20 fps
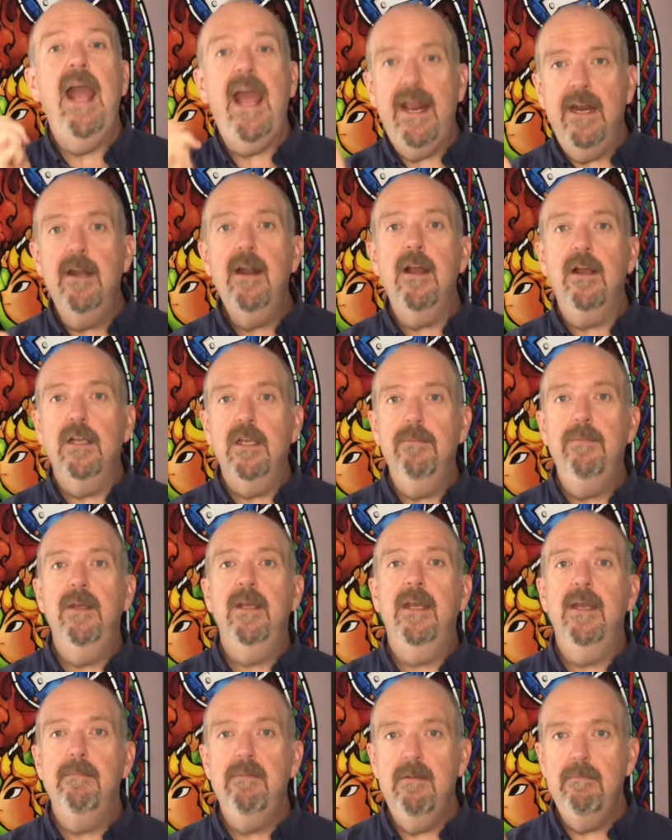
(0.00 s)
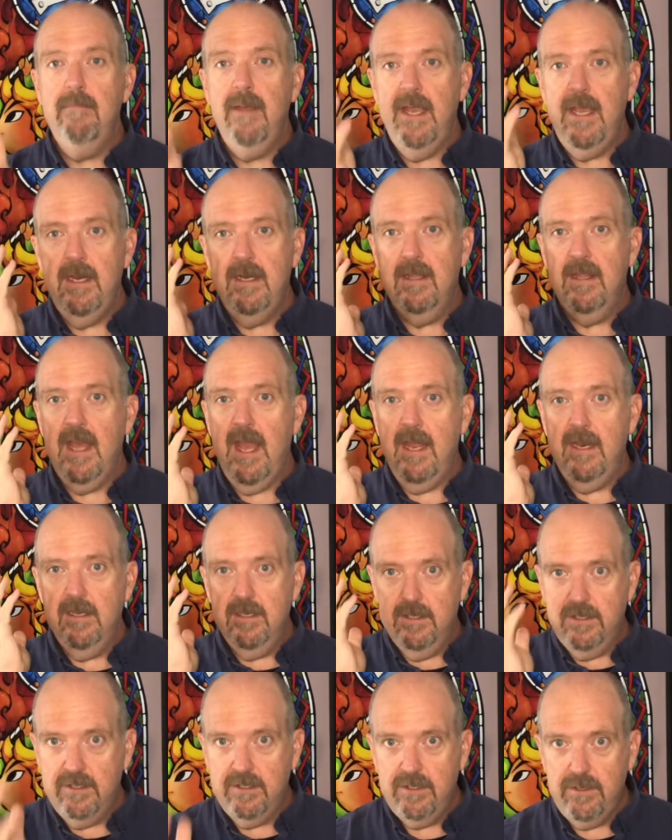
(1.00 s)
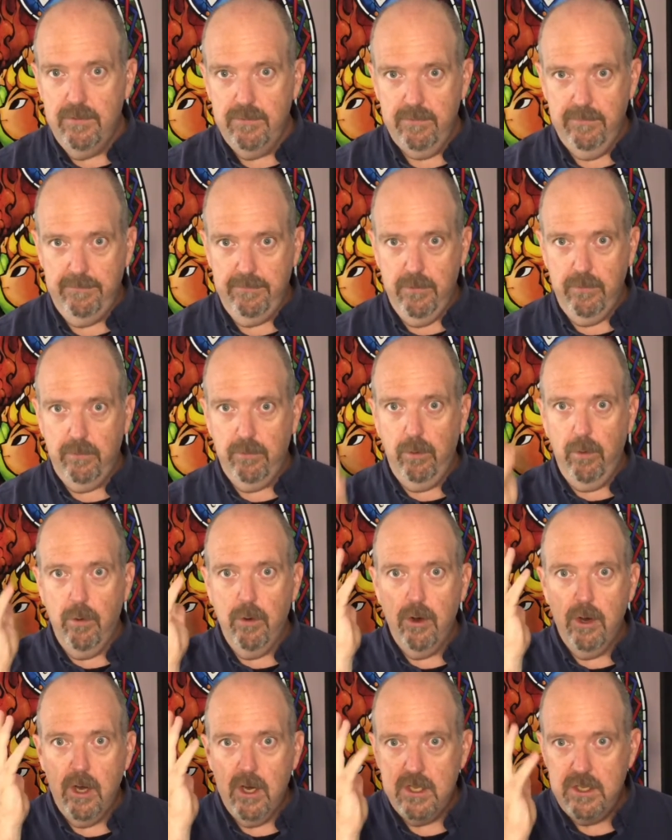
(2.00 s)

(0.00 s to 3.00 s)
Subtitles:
And an argument can be made that student folklore,